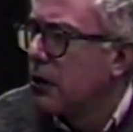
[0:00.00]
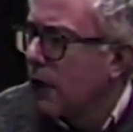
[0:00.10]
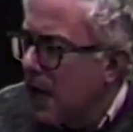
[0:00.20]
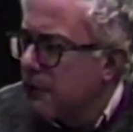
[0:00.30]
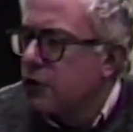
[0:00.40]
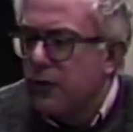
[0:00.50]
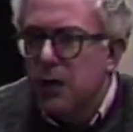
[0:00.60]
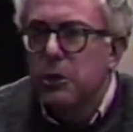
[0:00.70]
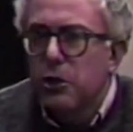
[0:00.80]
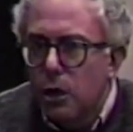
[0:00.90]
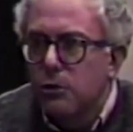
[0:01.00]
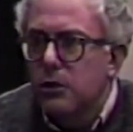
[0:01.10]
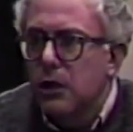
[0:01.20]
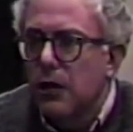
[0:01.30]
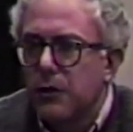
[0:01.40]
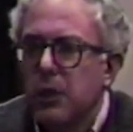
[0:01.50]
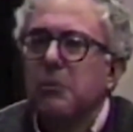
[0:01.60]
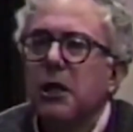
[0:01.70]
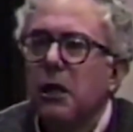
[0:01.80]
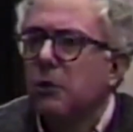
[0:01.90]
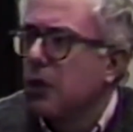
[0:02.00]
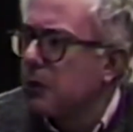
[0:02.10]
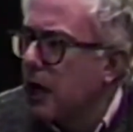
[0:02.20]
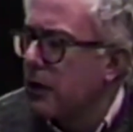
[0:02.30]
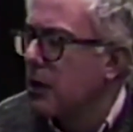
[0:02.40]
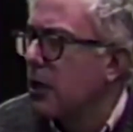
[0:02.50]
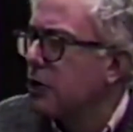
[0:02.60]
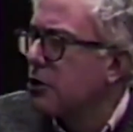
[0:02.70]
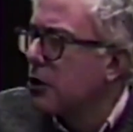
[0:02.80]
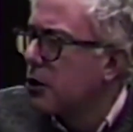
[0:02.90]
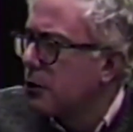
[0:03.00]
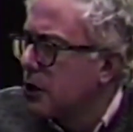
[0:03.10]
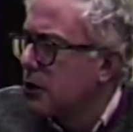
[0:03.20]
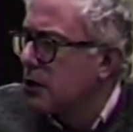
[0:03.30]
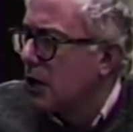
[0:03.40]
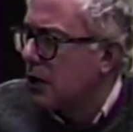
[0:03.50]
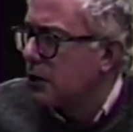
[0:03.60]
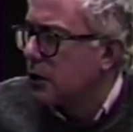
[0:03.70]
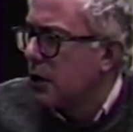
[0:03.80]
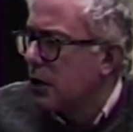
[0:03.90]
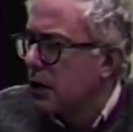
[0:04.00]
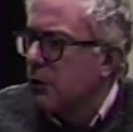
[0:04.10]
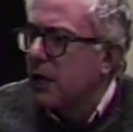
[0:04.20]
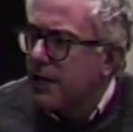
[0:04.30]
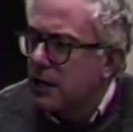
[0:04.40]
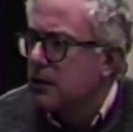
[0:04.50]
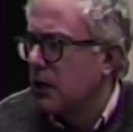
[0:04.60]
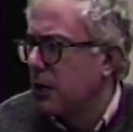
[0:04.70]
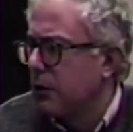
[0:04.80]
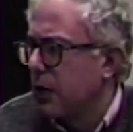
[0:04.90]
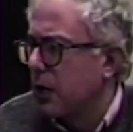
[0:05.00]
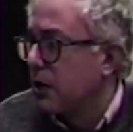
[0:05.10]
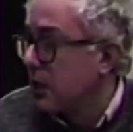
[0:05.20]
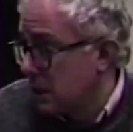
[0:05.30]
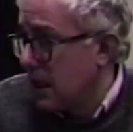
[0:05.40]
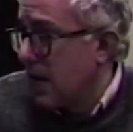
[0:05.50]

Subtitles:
Your average family knows that everything being equal, they would like their kids to go to a decent college. They would like decent health care, decent